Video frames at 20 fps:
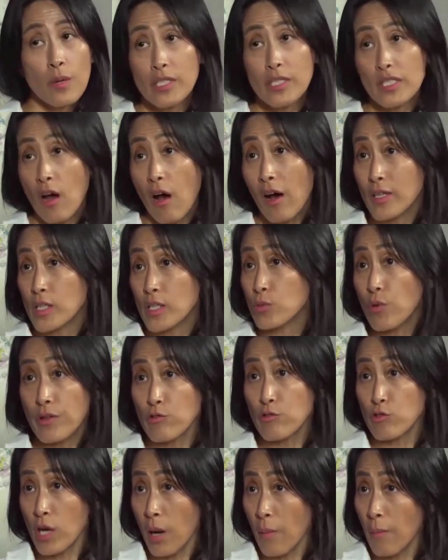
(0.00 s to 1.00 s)
summit talks
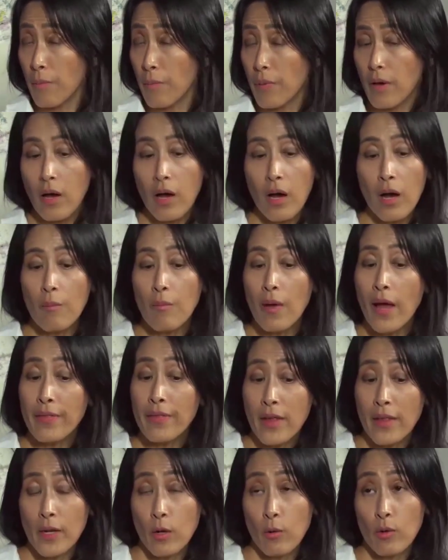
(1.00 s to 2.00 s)
with Trump, um,
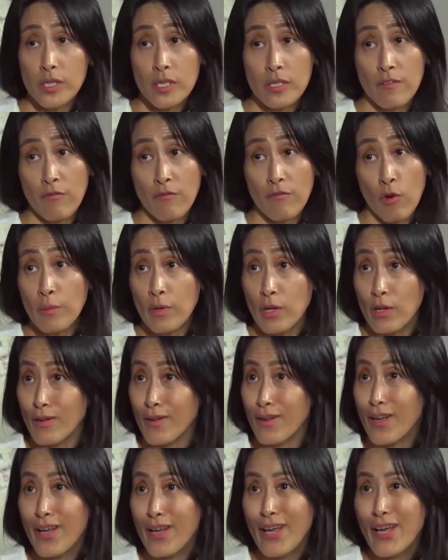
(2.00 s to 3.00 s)
and then there was an
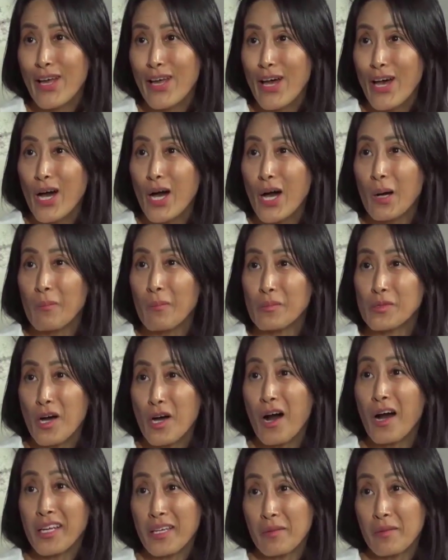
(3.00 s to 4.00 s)
informal um,
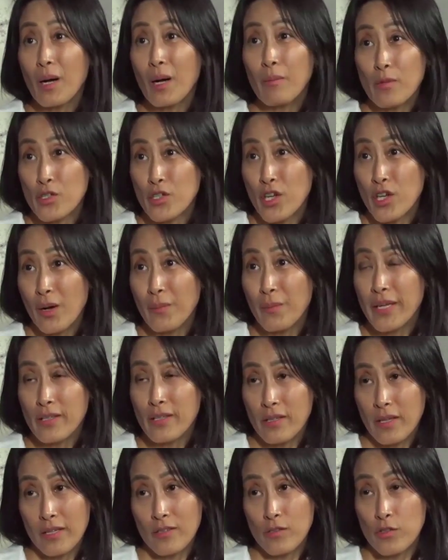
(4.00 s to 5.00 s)
talk in Panmunjom um,
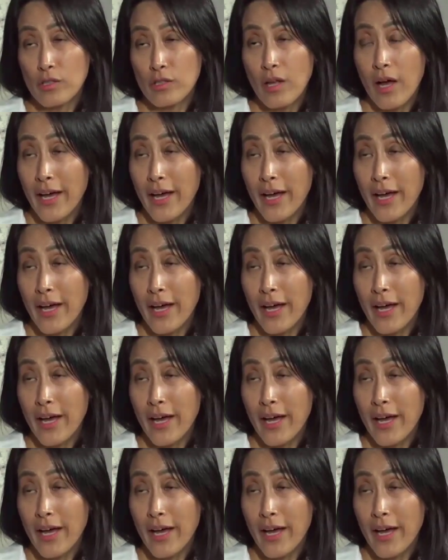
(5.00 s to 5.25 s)
in, in